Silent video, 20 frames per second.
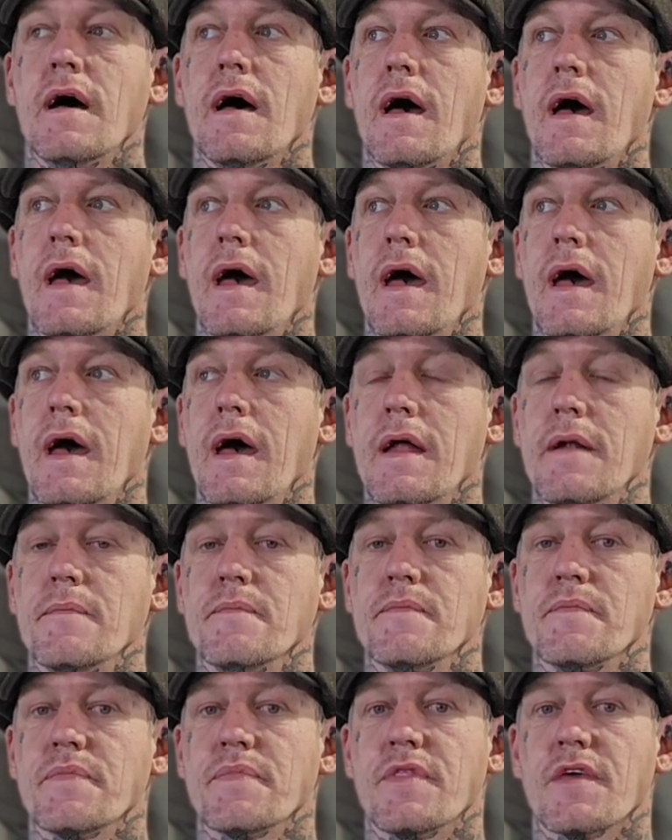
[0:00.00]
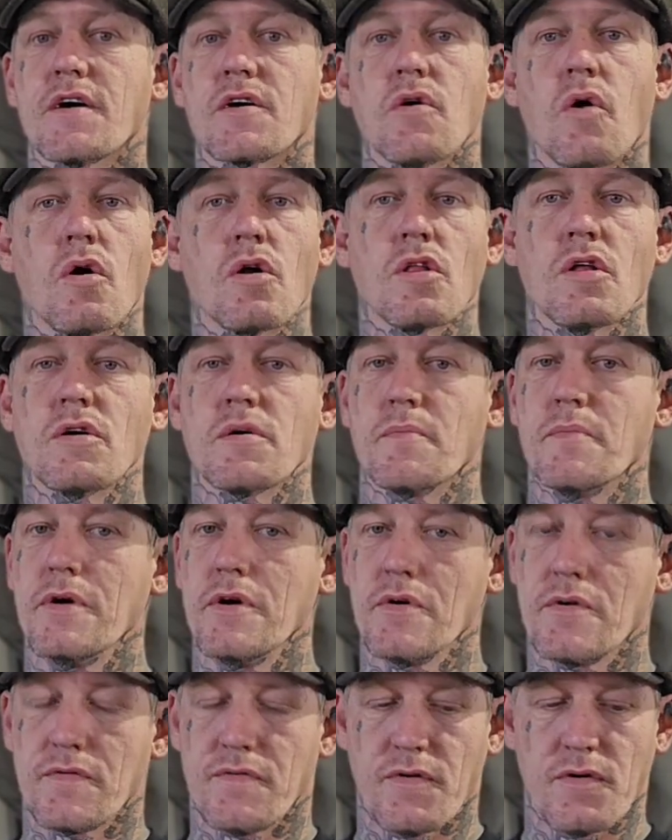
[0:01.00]
and the car looked
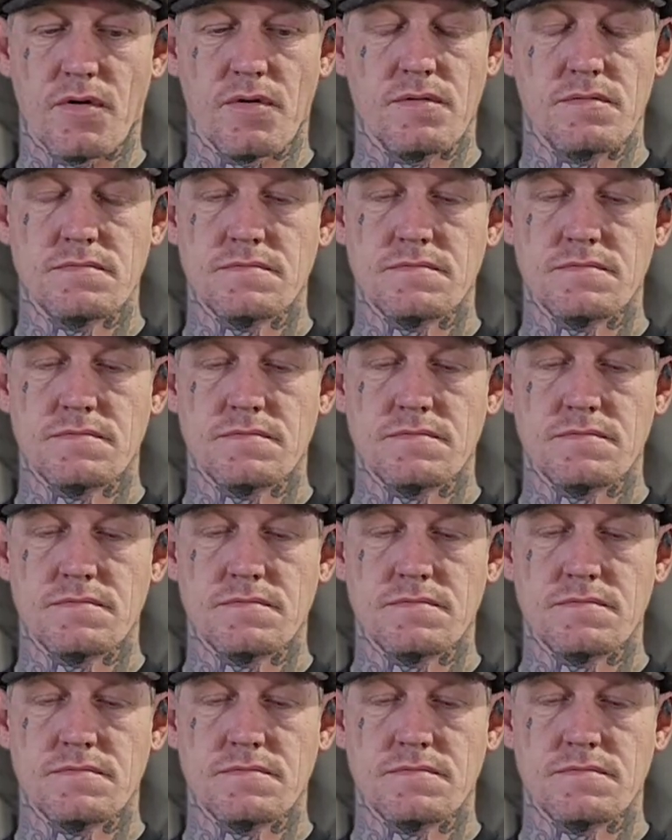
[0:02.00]
beautiful.